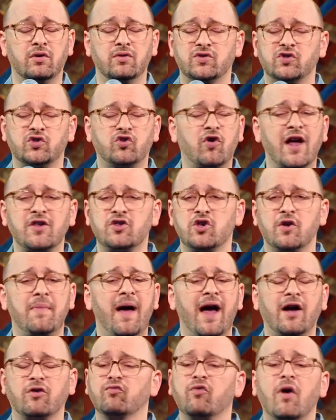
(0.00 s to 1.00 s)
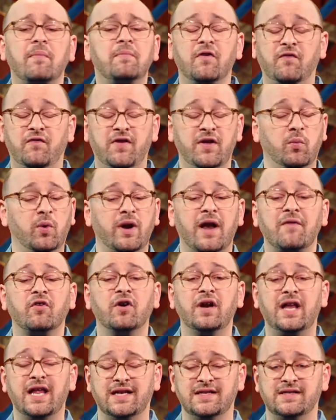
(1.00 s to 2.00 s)
scratch your back, rub your feet,
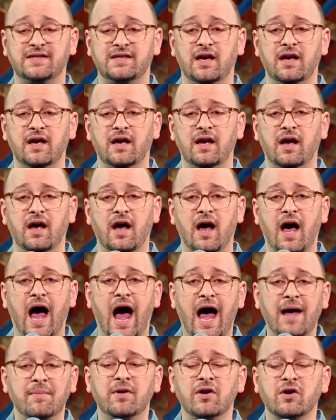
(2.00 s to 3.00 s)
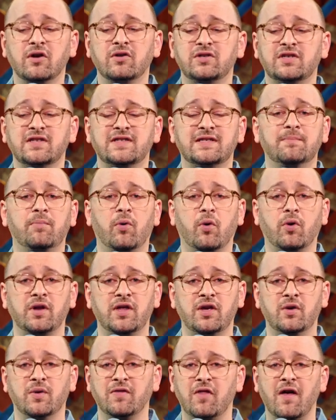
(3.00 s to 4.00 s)
whatever it is, I'm here to support
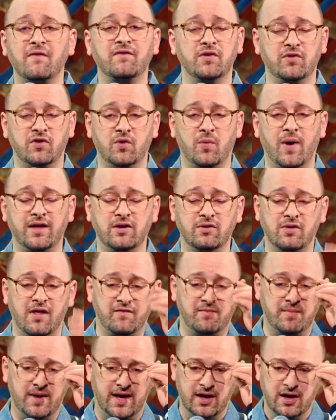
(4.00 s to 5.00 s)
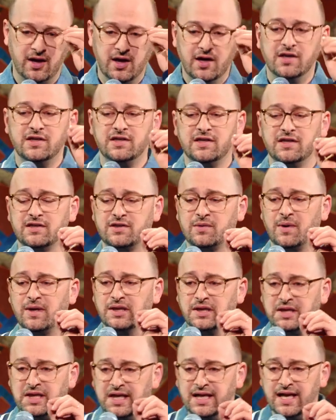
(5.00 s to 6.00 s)
you and love you the way you love me. So I
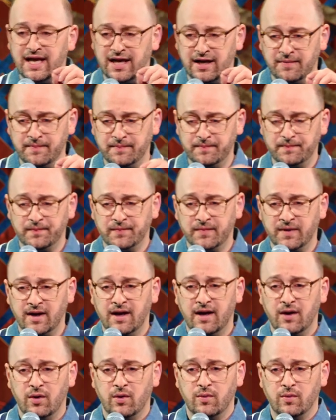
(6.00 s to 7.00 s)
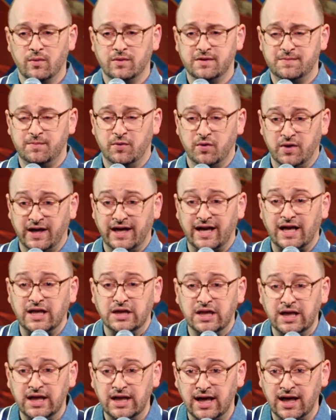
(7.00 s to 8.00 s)
lean in. We're spooning, and I
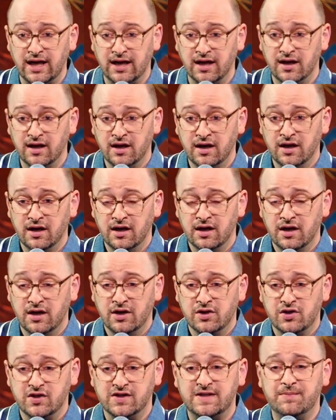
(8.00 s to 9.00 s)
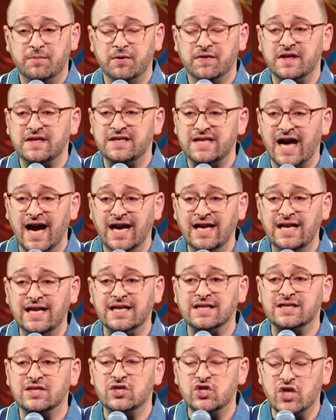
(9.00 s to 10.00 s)
lean in just to put the
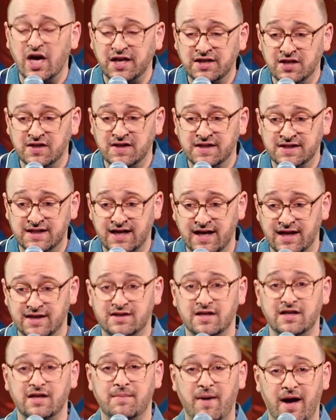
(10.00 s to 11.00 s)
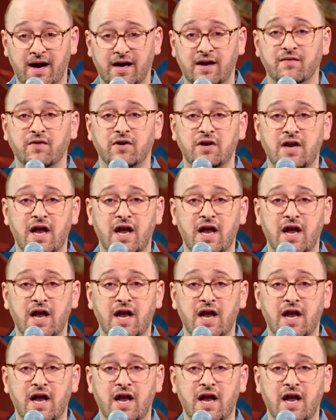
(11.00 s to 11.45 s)
tiniest, gentlest kiss on the back of her